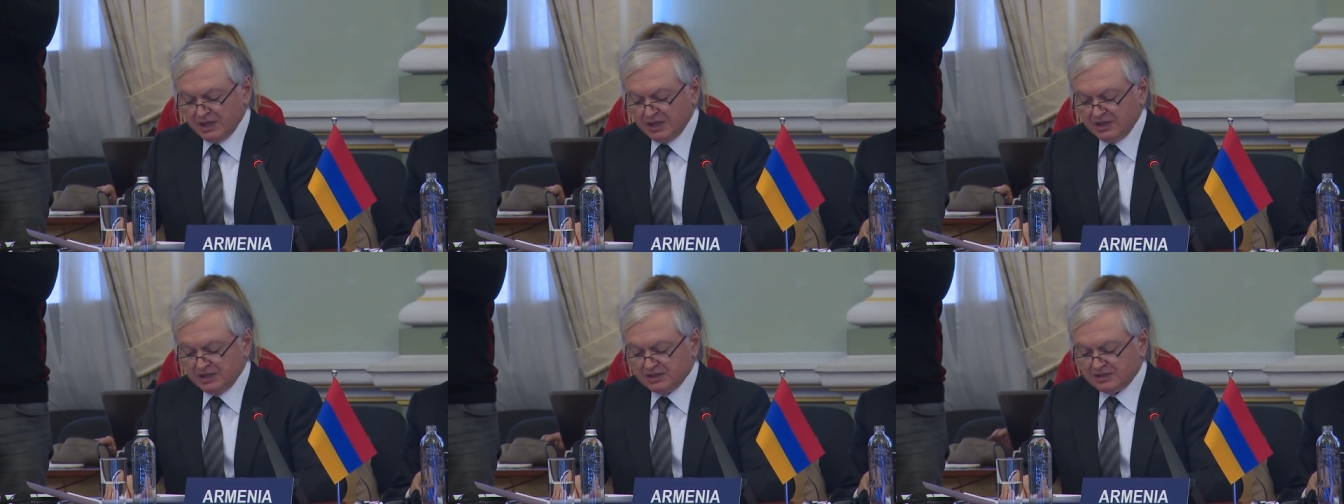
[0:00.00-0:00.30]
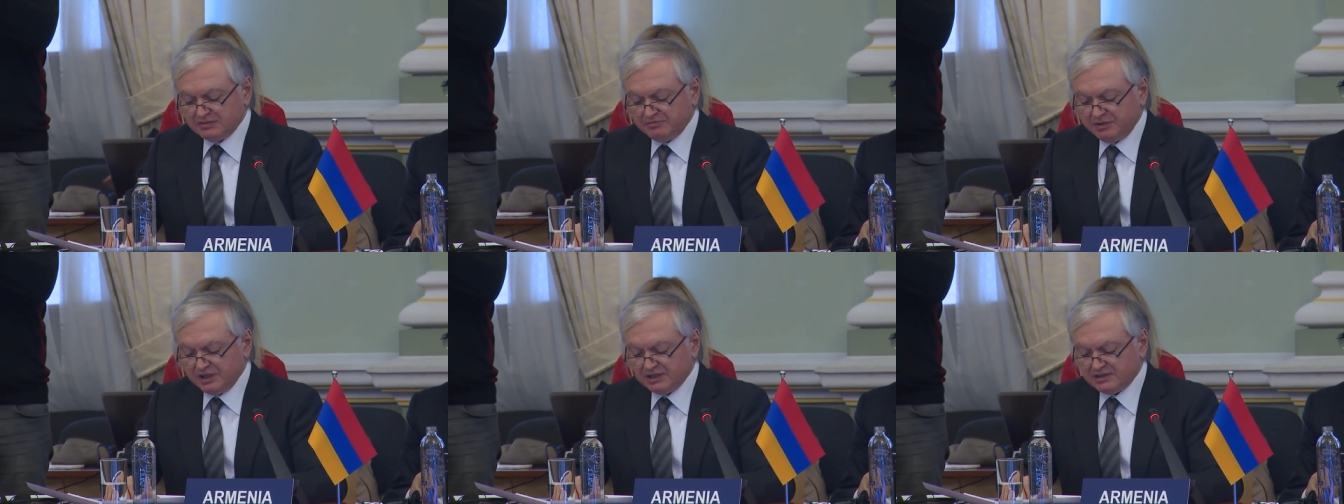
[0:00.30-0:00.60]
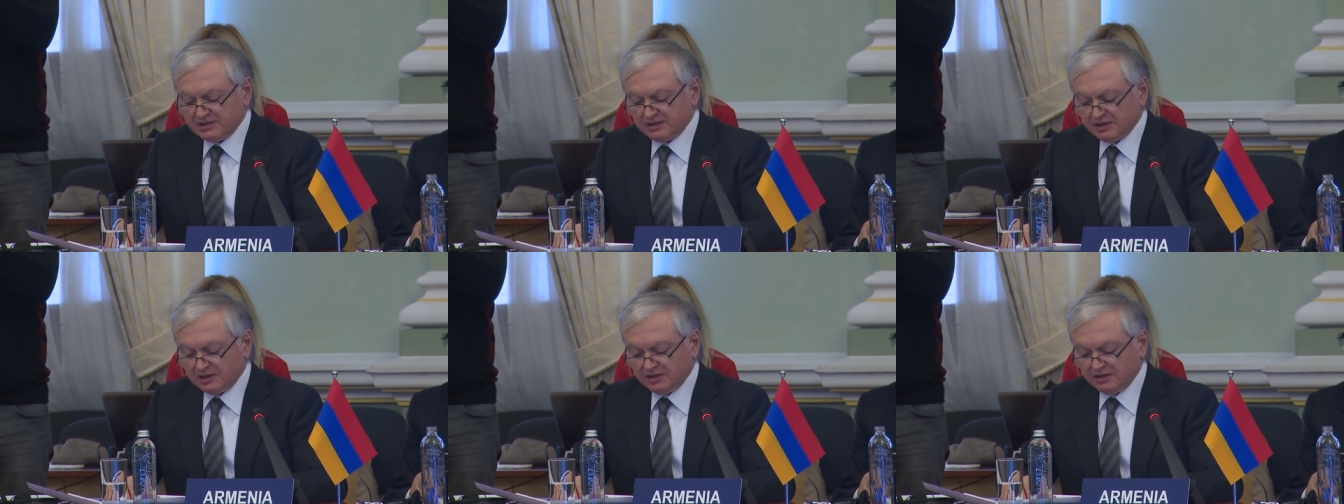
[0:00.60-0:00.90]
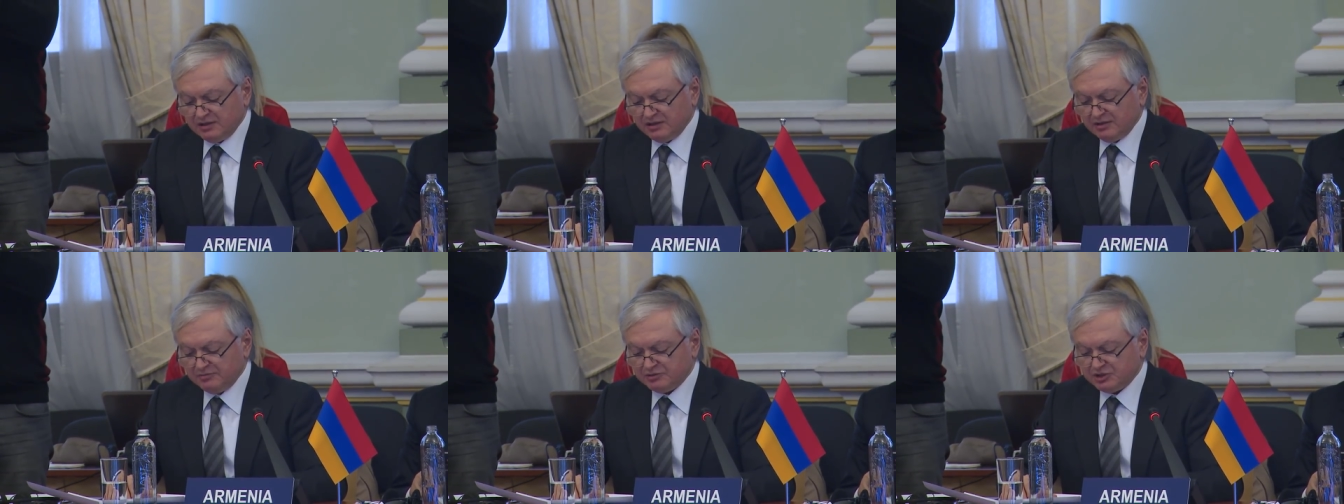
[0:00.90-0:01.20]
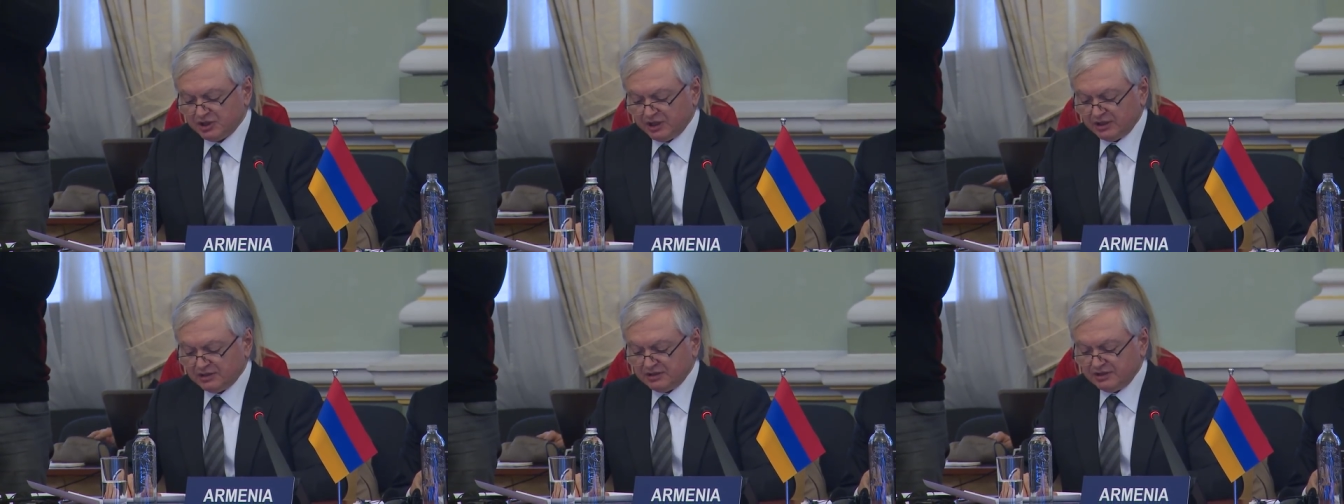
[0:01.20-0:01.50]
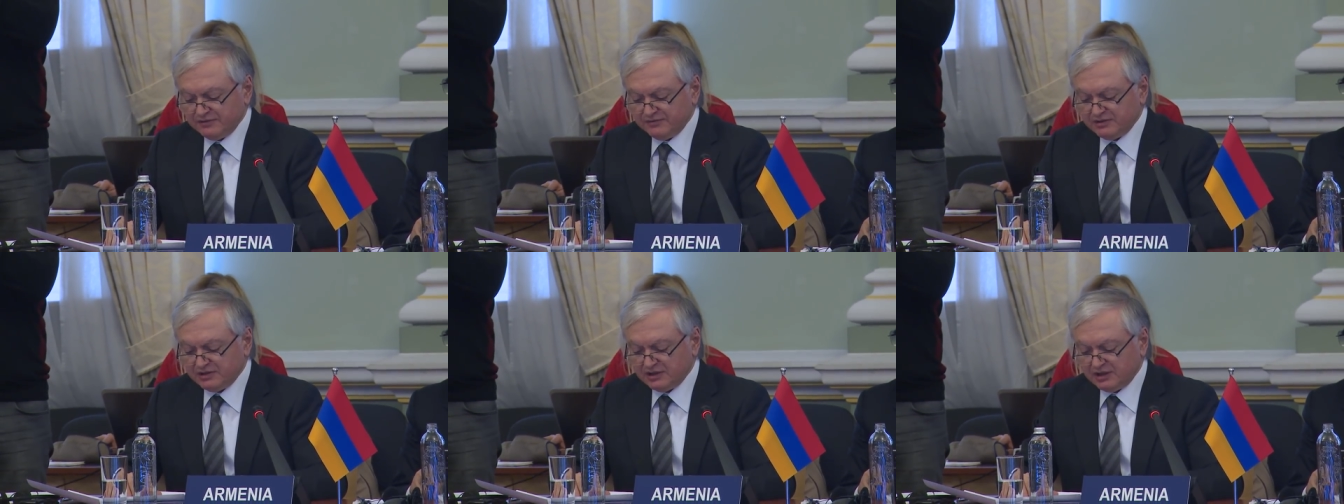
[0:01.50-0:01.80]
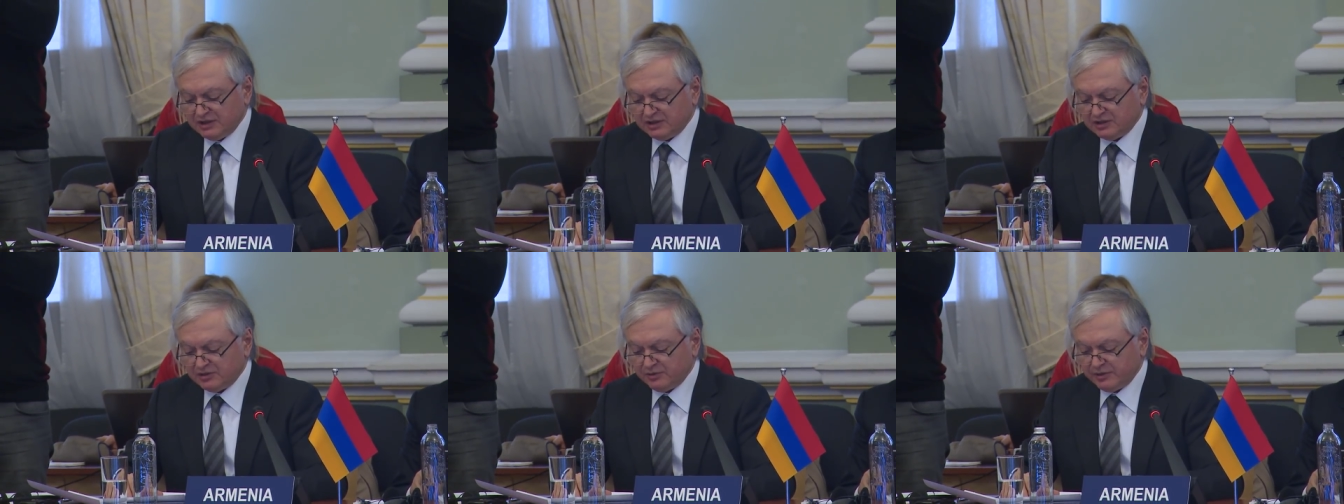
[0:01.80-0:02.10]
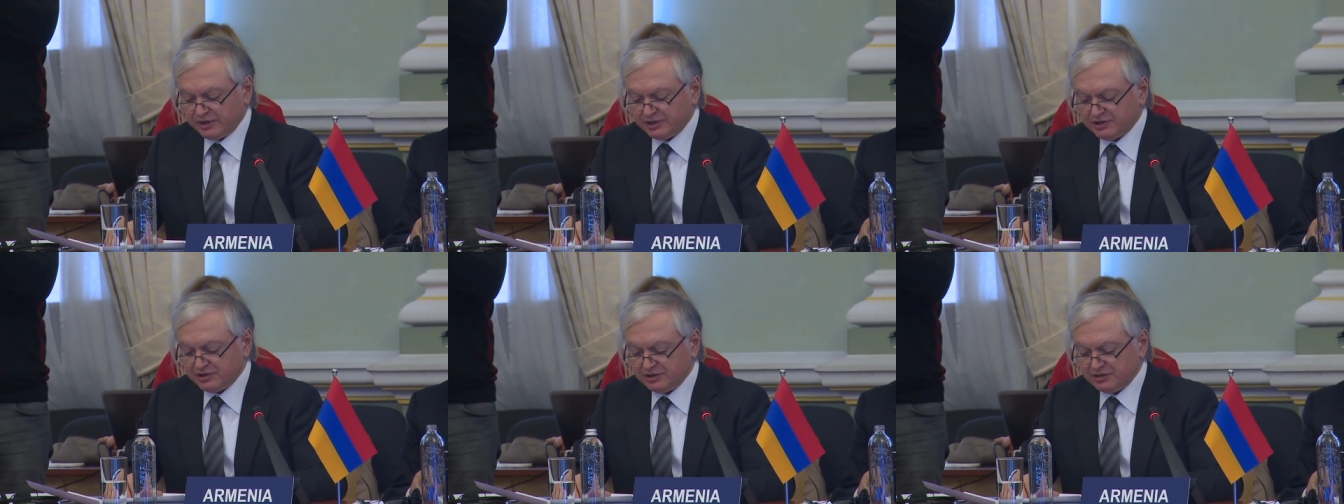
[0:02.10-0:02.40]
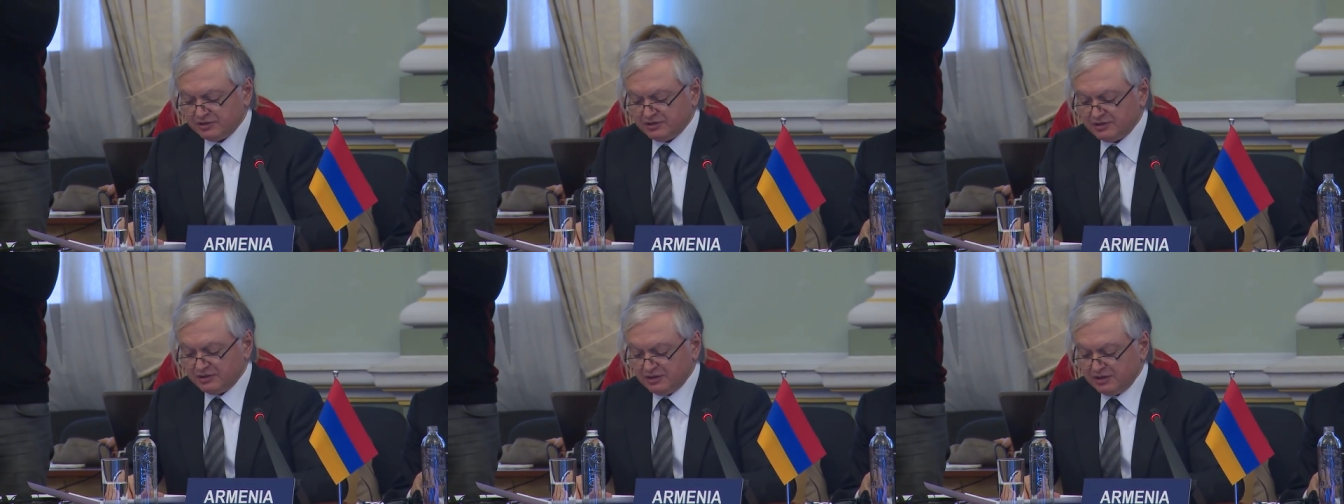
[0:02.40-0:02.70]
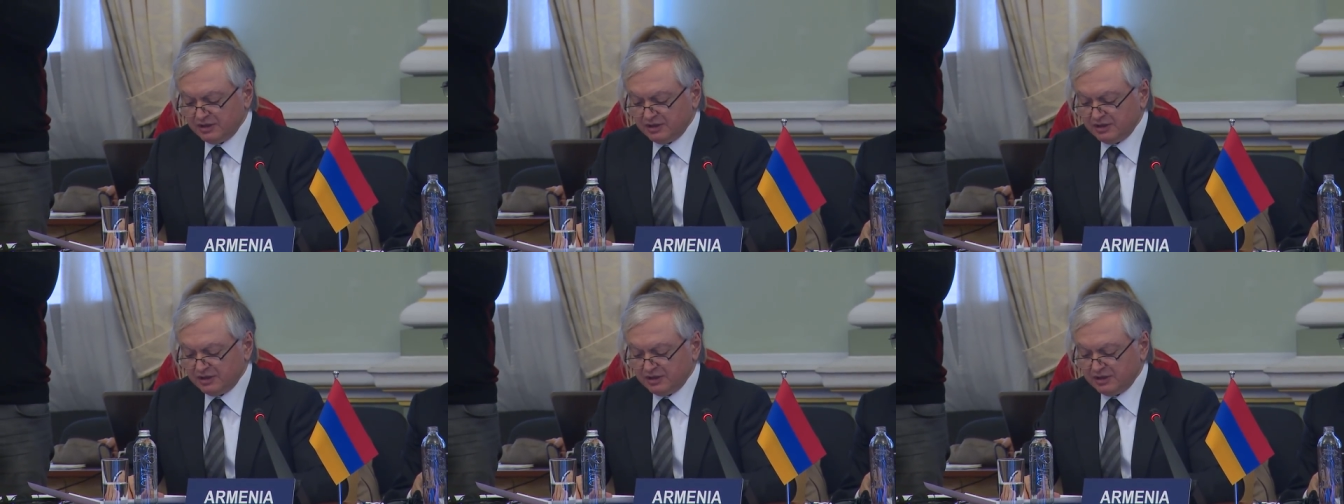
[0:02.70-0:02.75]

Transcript: Its basic objectives and question